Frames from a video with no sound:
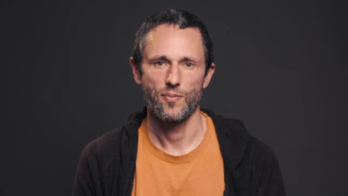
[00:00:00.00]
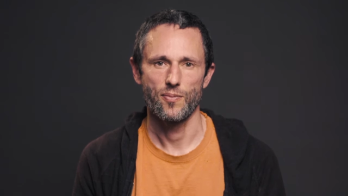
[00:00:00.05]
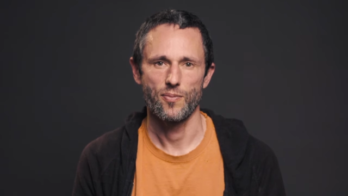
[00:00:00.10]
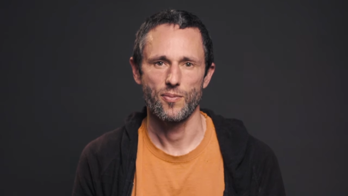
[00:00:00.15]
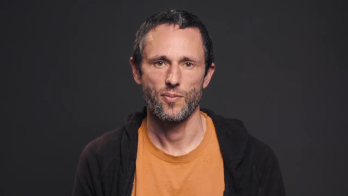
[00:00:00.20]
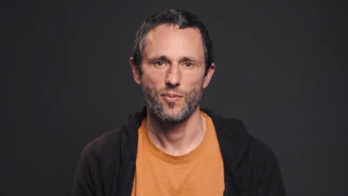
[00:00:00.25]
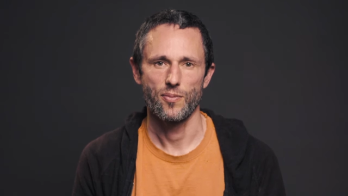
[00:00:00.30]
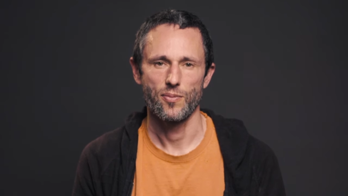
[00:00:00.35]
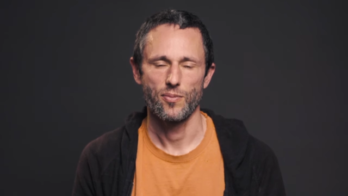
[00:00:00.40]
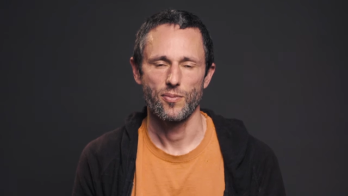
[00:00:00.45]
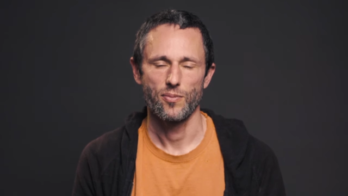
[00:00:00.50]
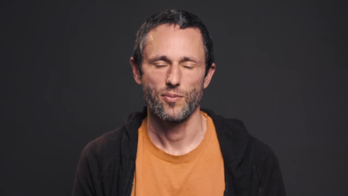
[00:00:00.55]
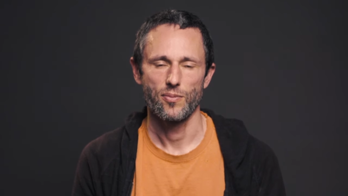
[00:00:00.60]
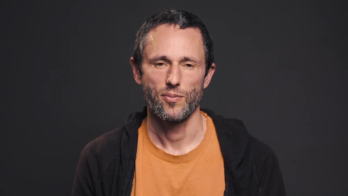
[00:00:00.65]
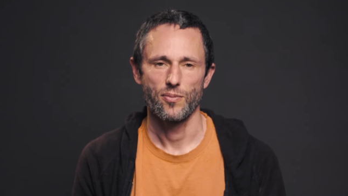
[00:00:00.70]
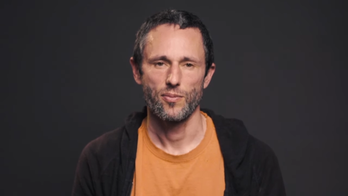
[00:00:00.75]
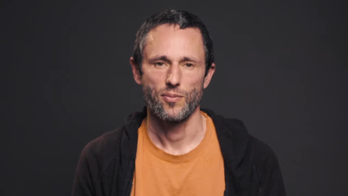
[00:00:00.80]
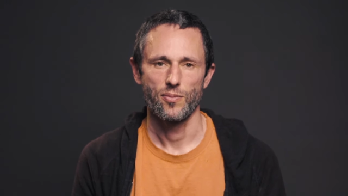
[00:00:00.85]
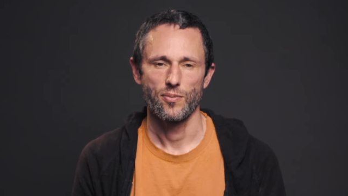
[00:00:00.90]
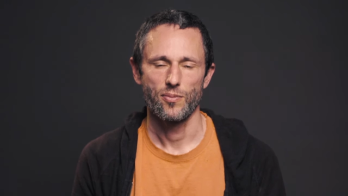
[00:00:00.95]

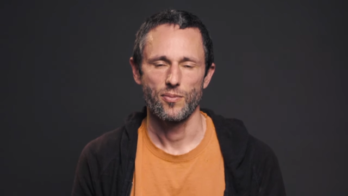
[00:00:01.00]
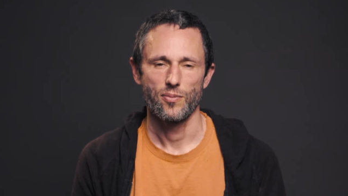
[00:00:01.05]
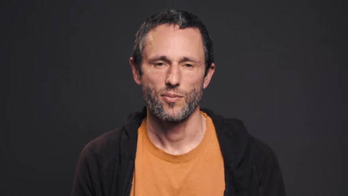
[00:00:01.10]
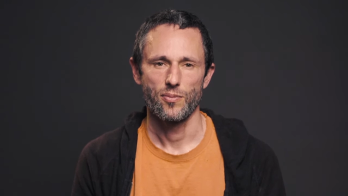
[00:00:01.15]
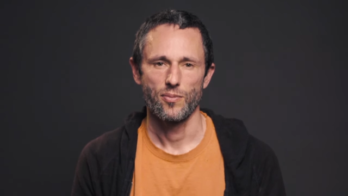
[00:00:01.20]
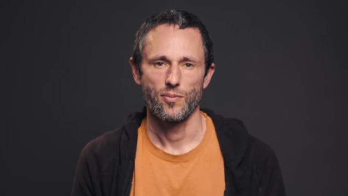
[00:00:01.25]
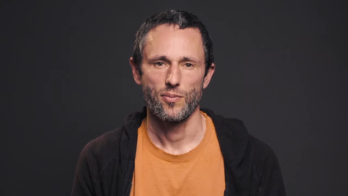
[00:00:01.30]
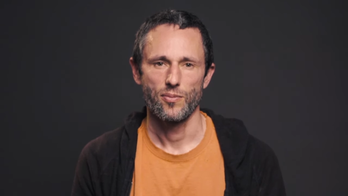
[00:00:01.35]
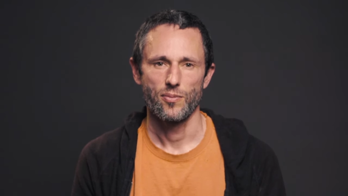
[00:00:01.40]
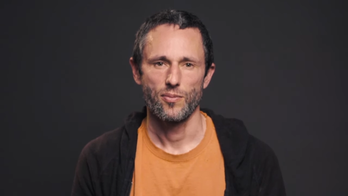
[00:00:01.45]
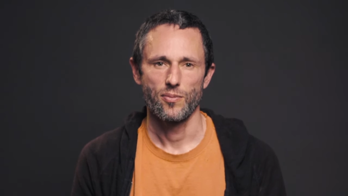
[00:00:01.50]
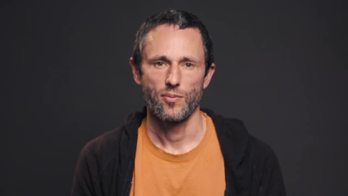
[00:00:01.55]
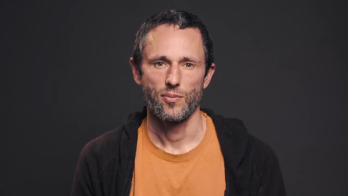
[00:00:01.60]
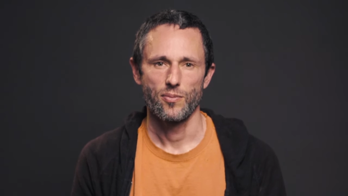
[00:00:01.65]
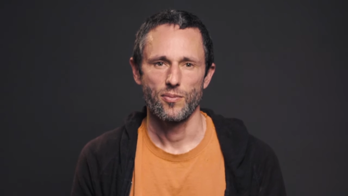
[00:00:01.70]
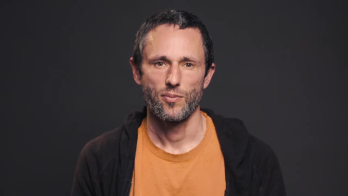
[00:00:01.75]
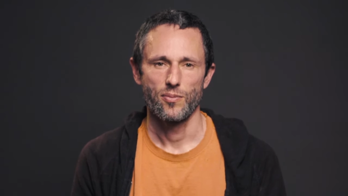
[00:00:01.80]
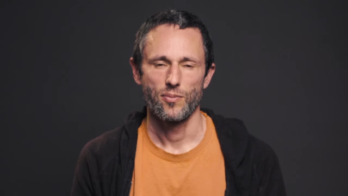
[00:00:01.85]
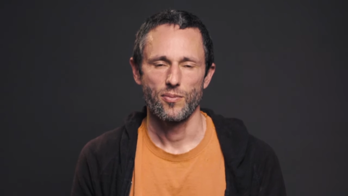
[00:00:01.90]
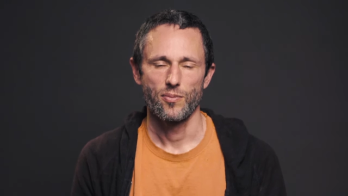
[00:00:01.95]

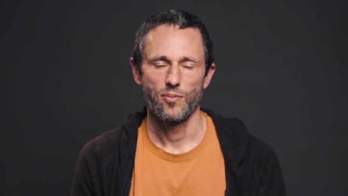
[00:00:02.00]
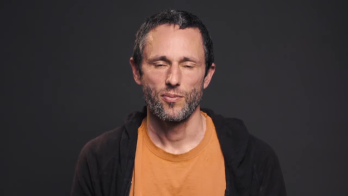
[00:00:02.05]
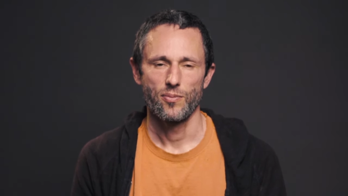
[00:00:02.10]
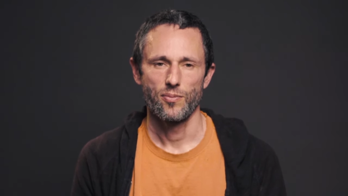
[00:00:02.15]
No one is speaking in this clip.